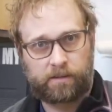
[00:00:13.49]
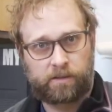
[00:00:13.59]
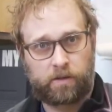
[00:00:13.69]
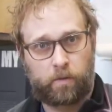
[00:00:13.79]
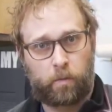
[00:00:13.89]

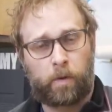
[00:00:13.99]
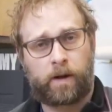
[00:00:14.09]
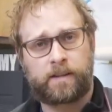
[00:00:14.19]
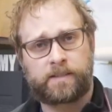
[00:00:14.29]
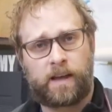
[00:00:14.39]
so we're
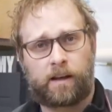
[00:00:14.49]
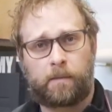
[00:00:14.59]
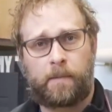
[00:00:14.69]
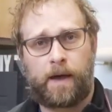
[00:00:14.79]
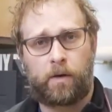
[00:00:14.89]
gonna talk
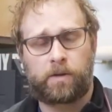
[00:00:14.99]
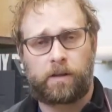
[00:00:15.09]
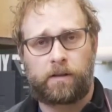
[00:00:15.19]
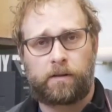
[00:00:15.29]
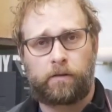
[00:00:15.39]
about
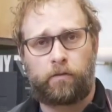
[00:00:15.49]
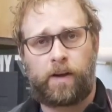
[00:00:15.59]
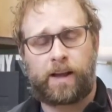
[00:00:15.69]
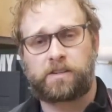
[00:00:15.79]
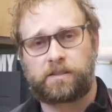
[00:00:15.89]

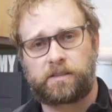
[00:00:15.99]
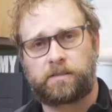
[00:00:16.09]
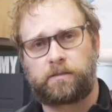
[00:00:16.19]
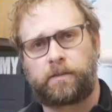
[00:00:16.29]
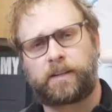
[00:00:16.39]
fractures,
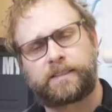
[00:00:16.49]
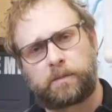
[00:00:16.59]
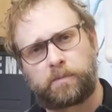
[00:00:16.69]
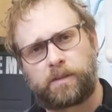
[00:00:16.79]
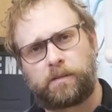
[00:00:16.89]
very
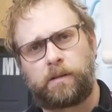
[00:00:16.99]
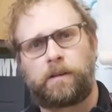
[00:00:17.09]
simply,